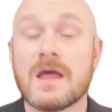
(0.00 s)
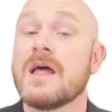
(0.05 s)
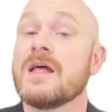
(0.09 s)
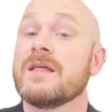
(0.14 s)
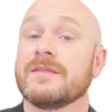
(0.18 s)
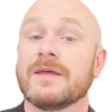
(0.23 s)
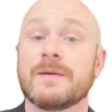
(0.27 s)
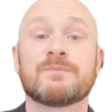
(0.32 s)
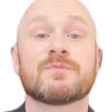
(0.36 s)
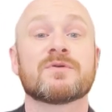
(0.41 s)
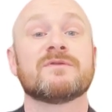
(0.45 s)

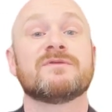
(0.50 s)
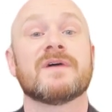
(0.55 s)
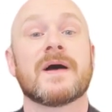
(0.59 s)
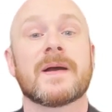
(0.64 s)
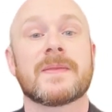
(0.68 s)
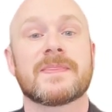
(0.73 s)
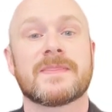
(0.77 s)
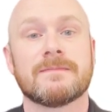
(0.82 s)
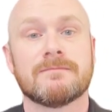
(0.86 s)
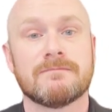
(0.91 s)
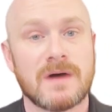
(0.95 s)
They provide
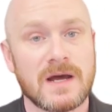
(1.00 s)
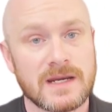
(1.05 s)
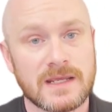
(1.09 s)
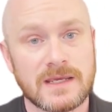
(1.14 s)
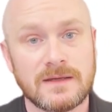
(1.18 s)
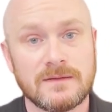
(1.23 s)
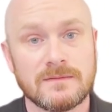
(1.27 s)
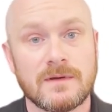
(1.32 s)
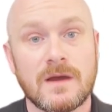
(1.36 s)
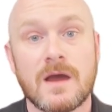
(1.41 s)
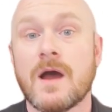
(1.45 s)
the
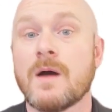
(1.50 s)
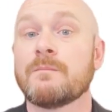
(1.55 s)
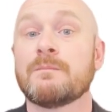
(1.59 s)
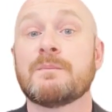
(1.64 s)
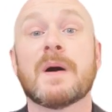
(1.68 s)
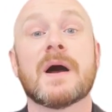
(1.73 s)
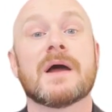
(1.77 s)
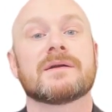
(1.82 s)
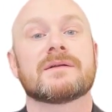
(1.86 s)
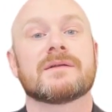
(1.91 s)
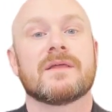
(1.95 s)
money,
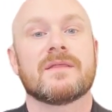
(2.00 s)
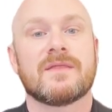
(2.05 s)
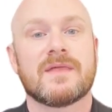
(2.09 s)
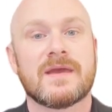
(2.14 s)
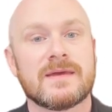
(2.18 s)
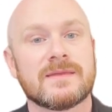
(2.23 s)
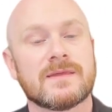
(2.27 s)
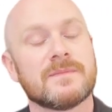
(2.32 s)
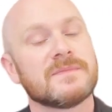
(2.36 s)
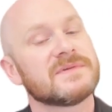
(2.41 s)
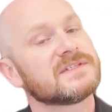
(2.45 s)
but they
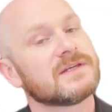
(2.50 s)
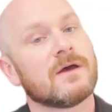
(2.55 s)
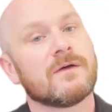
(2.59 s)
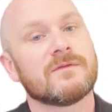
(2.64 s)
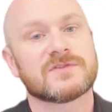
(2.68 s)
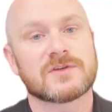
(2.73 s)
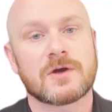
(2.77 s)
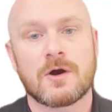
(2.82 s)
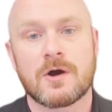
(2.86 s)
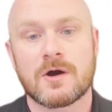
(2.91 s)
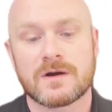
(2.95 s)
themselves
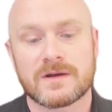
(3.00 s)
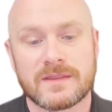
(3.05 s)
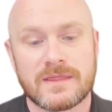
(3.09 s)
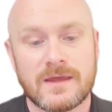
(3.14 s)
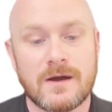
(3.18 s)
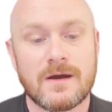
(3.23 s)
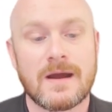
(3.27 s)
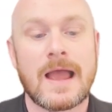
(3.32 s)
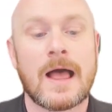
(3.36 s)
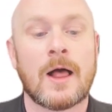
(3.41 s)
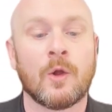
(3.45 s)
aren't there
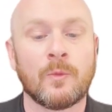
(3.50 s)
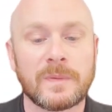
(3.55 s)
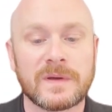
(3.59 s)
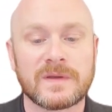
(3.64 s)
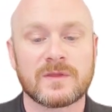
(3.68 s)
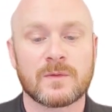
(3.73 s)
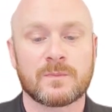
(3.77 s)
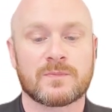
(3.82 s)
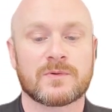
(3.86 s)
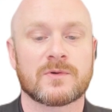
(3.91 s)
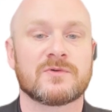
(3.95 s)
helping the
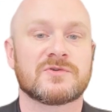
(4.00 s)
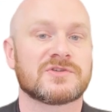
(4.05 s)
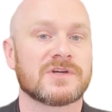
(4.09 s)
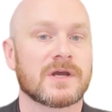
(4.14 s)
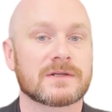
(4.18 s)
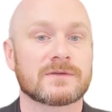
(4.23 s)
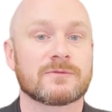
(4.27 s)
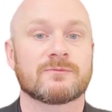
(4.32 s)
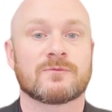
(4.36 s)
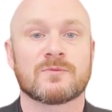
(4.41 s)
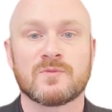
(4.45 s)

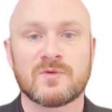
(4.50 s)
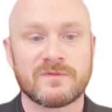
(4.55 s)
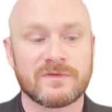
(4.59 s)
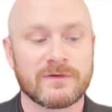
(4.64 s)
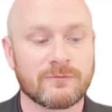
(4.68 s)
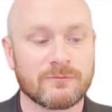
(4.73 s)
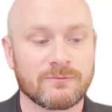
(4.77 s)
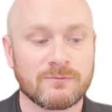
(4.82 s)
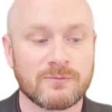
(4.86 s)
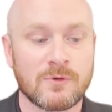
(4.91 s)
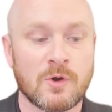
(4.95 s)
project, removing
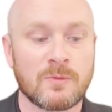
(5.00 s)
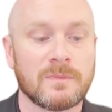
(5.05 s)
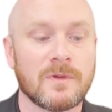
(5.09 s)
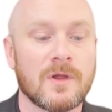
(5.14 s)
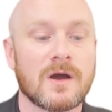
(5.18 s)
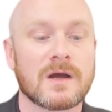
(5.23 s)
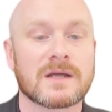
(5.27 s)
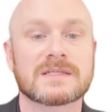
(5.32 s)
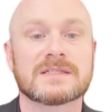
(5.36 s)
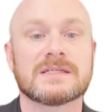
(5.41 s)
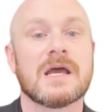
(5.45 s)

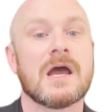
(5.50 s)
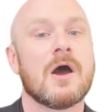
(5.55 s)
roadblocks,